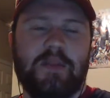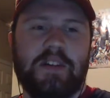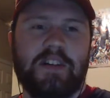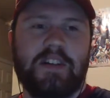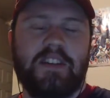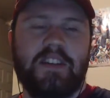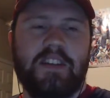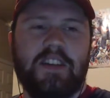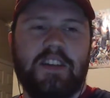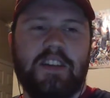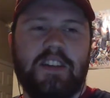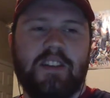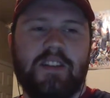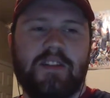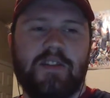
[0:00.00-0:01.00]
But
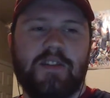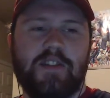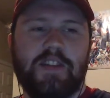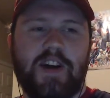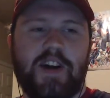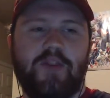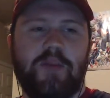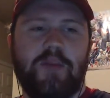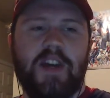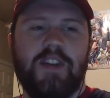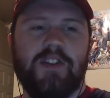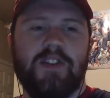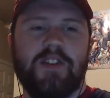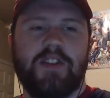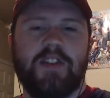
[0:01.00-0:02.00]
the title page
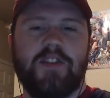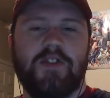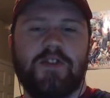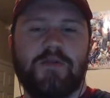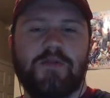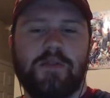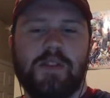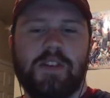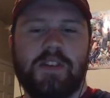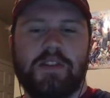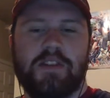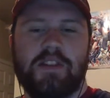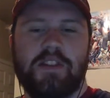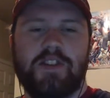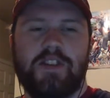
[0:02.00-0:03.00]
of this issue
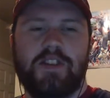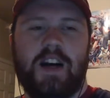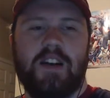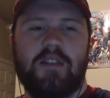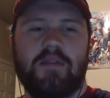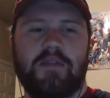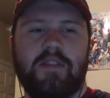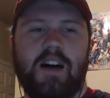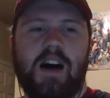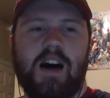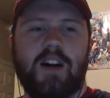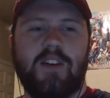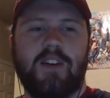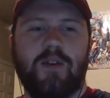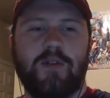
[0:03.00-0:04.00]
is a shot of
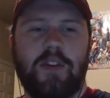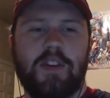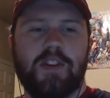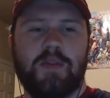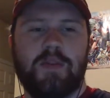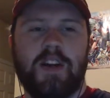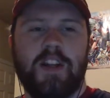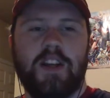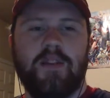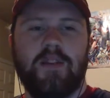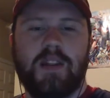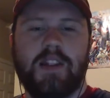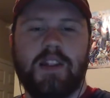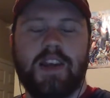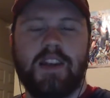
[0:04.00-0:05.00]
Ock holding Spidey
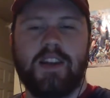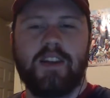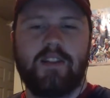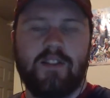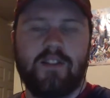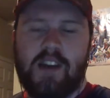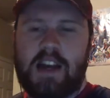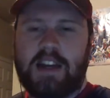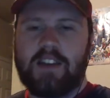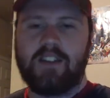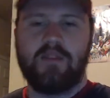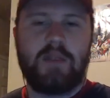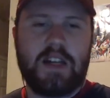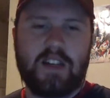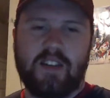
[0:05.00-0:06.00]
with lightning cracking in
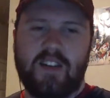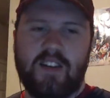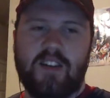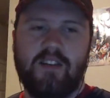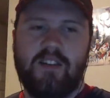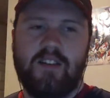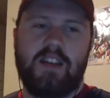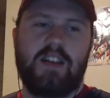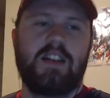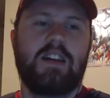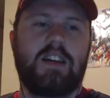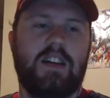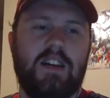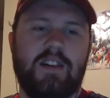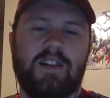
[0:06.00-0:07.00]
the background.
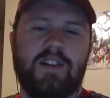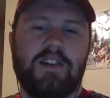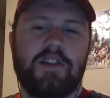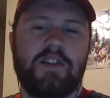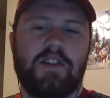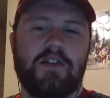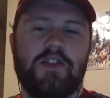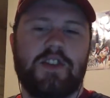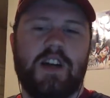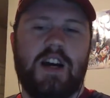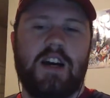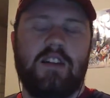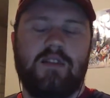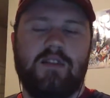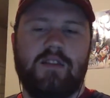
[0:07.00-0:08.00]
I think it's a good
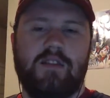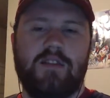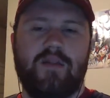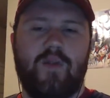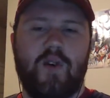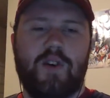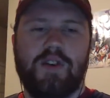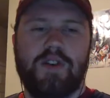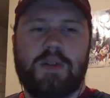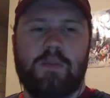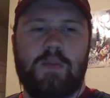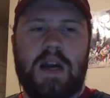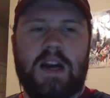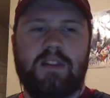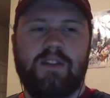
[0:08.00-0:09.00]
shot as far as
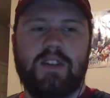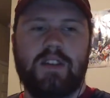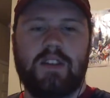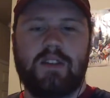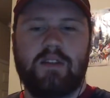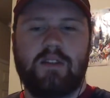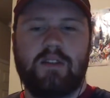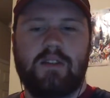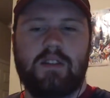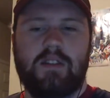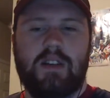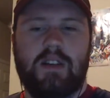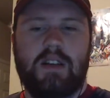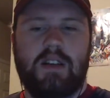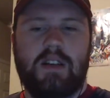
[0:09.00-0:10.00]
Bagley
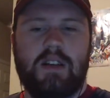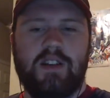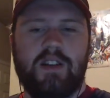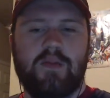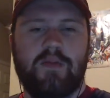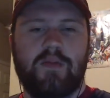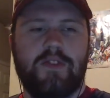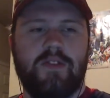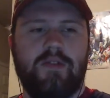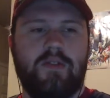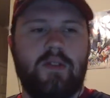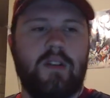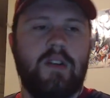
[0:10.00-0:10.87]
at this point.